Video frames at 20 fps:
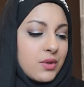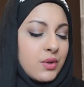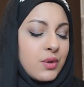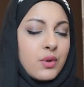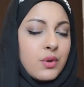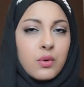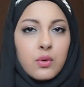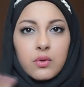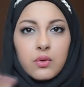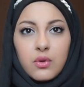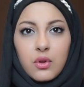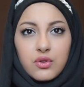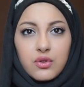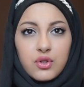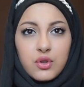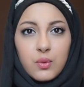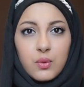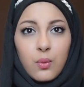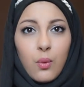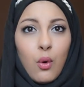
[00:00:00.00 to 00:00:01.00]
cool, not
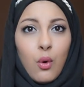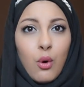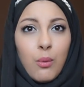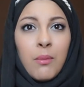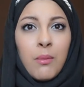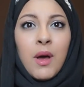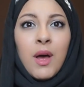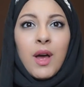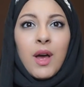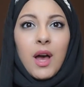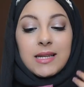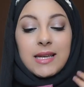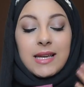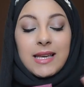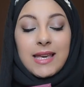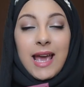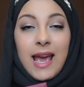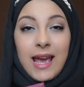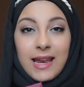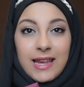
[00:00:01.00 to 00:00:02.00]
too warm. It
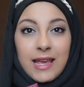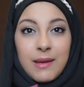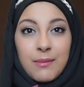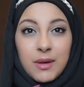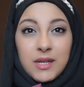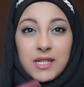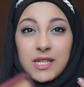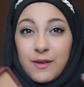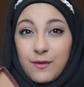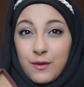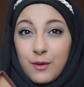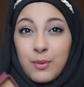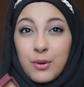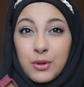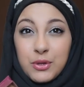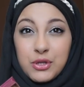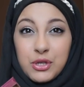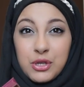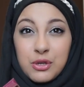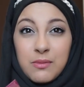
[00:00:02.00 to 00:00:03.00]
can get muddy if you
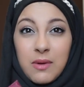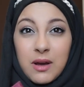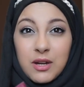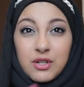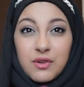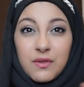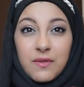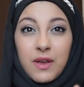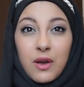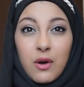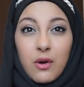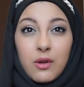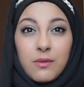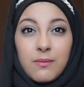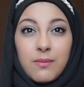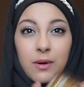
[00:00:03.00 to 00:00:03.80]
put too much of it on,